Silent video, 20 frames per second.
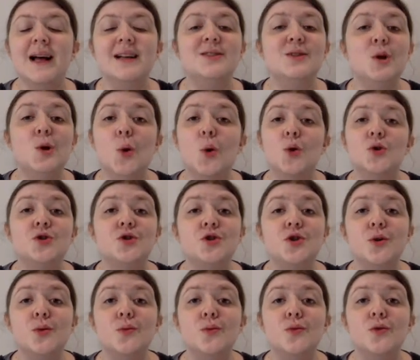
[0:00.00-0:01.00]
As a law
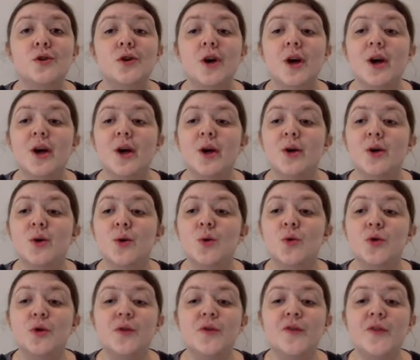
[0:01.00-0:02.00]
student,
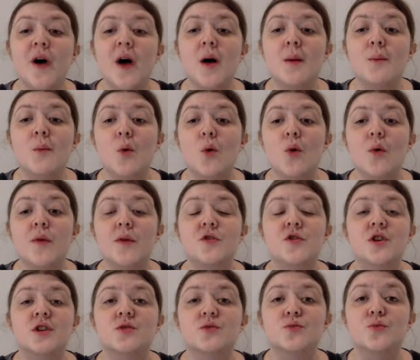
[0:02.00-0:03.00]
you'll do far more
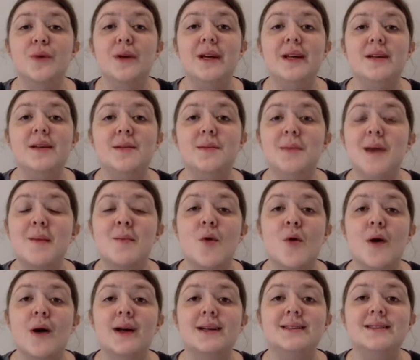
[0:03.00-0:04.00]
than just read and
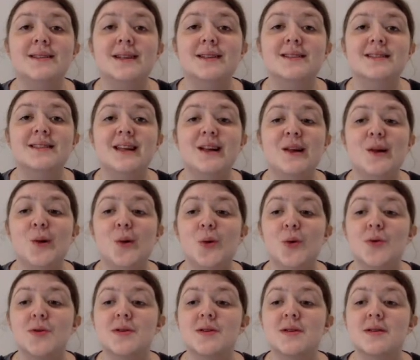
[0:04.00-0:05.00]
memorise dusty
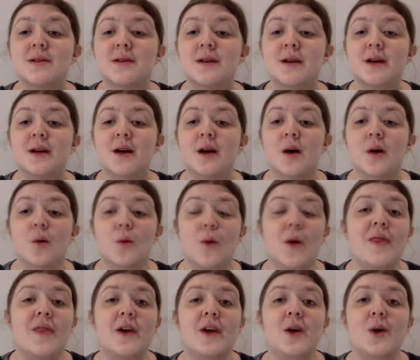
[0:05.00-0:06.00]
laws.
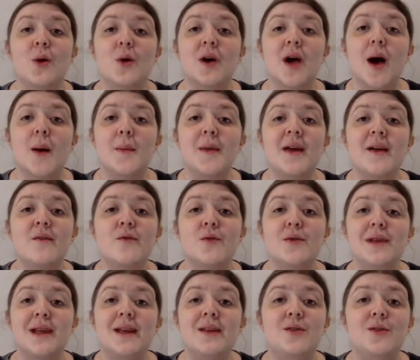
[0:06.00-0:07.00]
Whether you're coming
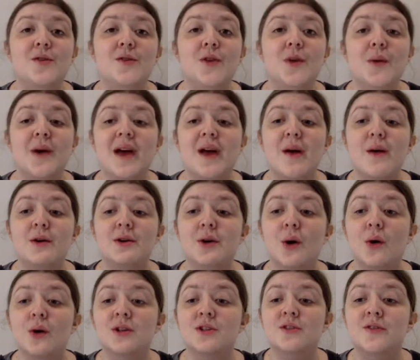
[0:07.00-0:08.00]
for an interview here
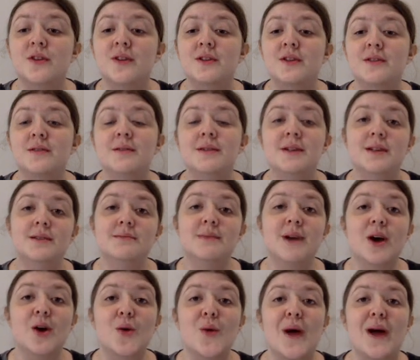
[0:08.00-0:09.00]
at Oxford,
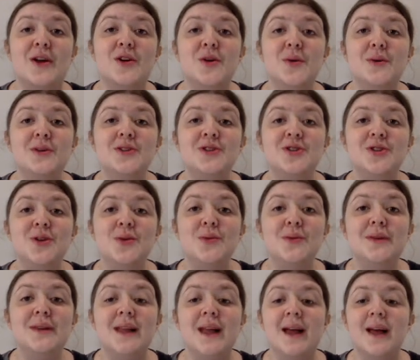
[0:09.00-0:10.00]
a graduate
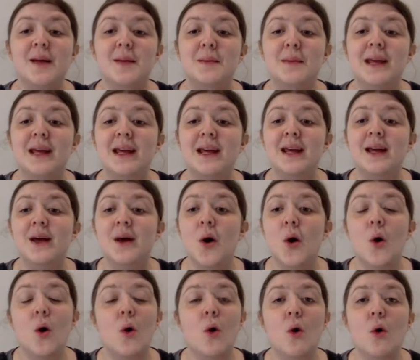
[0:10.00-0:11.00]
student like me,
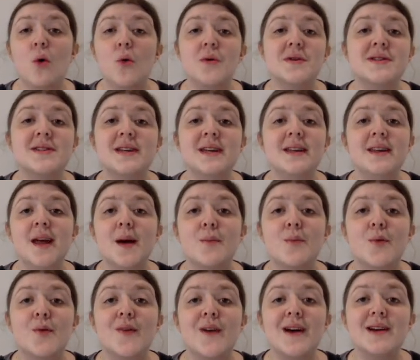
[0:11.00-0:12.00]
or a
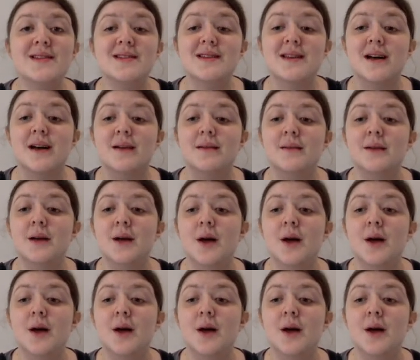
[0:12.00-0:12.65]
senior professor,